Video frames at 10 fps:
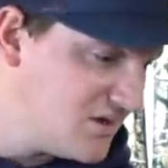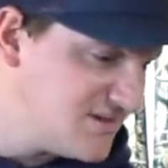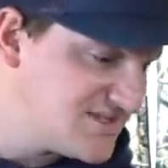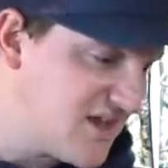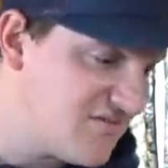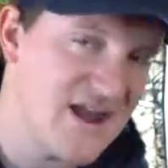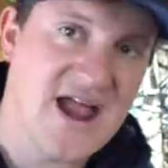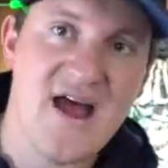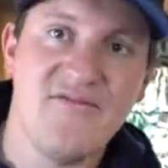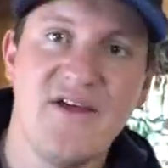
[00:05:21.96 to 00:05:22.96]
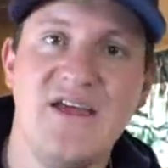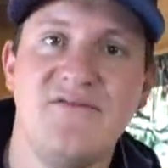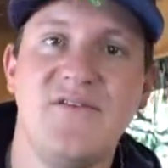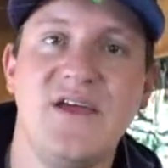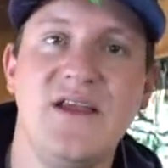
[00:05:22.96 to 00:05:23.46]
seven and a half, eight
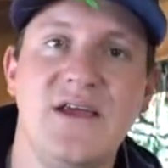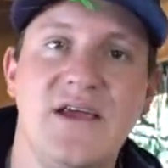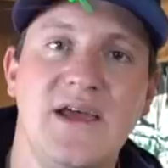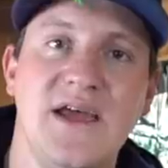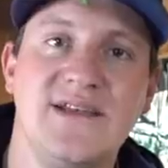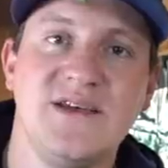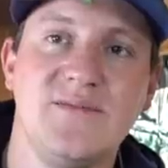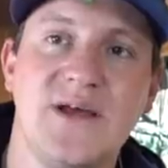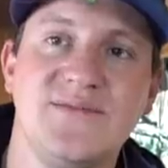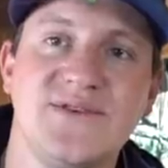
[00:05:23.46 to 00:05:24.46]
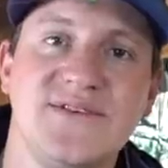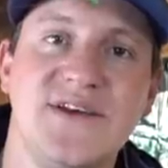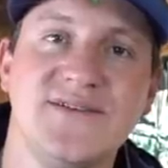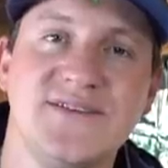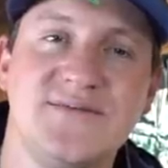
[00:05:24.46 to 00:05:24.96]
feet. And sometimes those
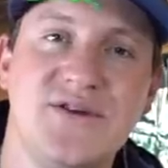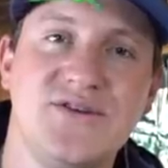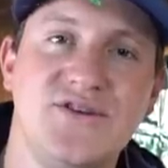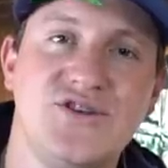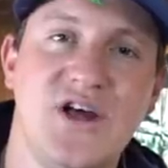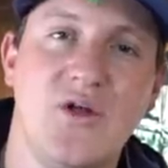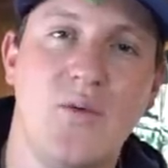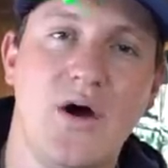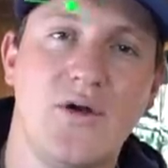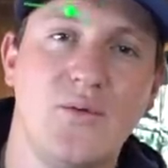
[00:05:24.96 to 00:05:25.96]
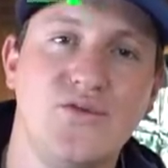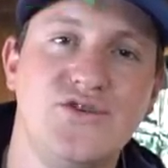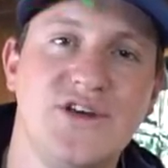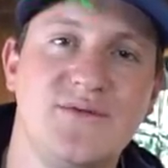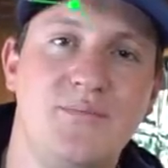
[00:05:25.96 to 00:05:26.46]
gills, especially in shallow water, will
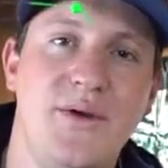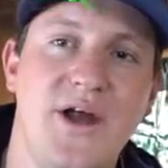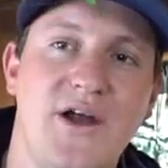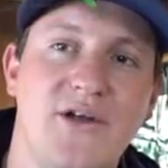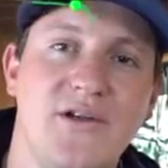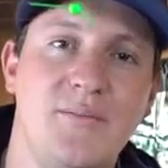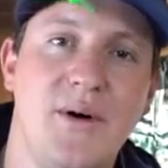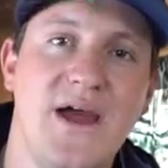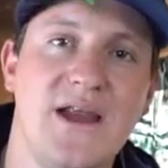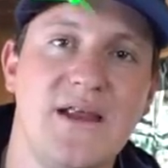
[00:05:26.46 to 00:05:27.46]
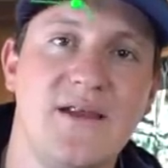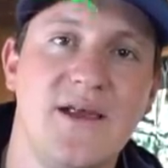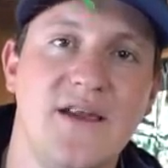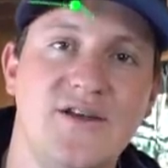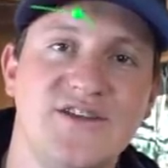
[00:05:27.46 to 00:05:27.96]
just barely bite it.
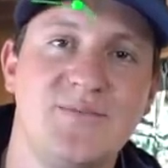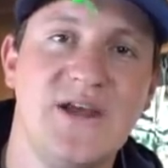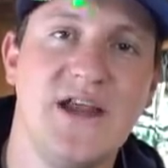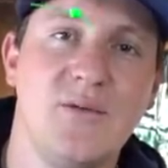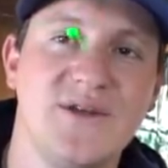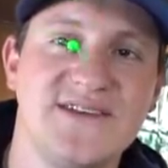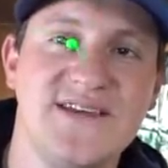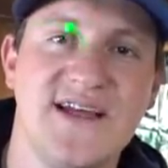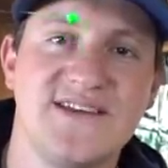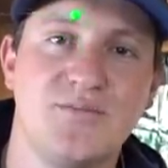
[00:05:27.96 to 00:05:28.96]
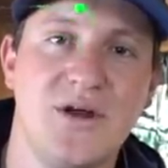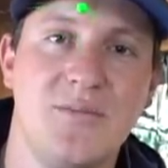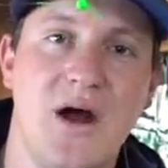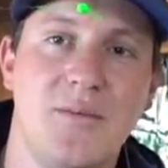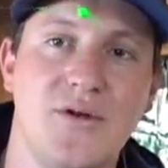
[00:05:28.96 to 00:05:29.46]
And just being able to see that spring
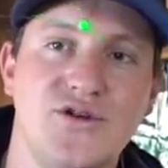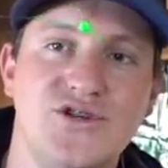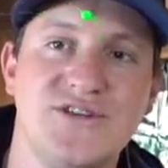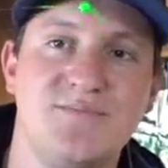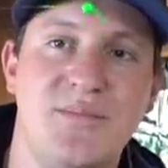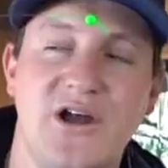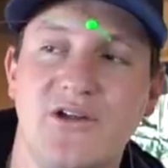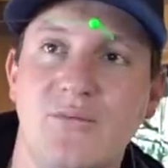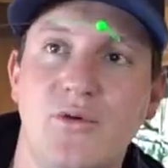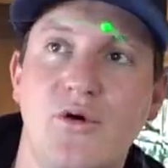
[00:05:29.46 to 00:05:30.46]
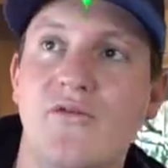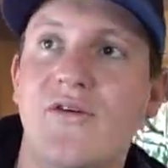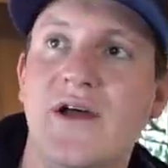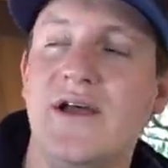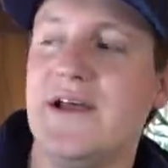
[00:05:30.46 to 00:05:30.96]
bobber just barely move
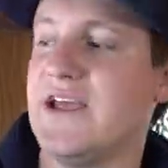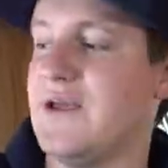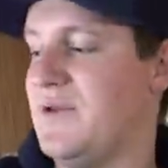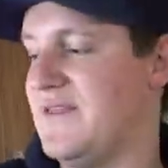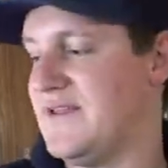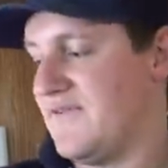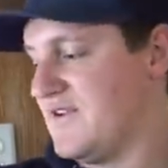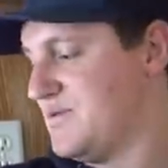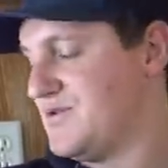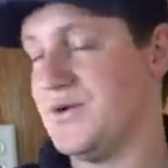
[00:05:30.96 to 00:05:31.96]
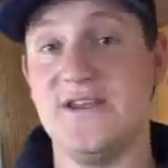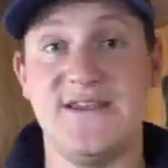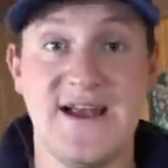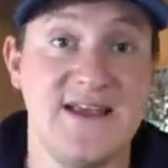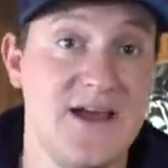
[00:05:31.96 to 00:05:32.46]
can be the difference between
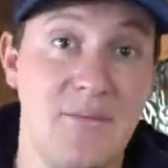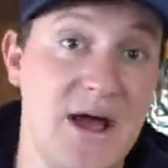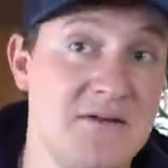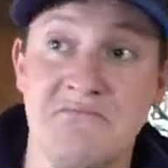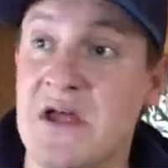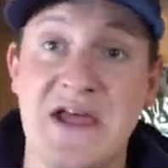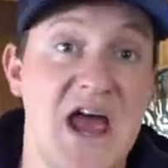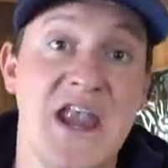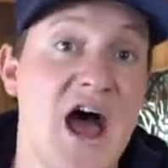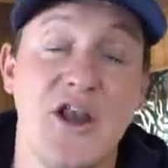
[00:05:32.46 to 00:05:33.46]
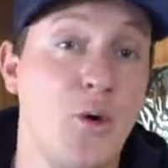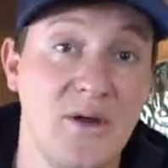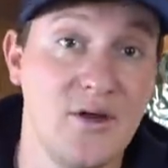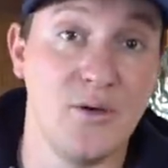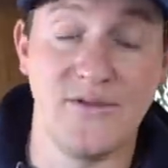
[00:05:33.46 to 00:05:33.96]
detecting a bite and not knowing
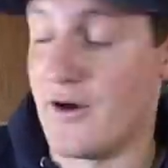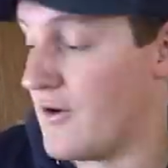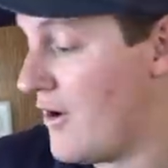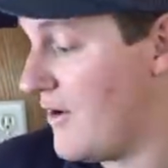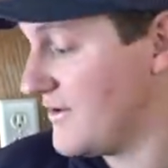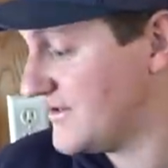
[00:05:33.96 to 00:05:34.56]
they were there at all.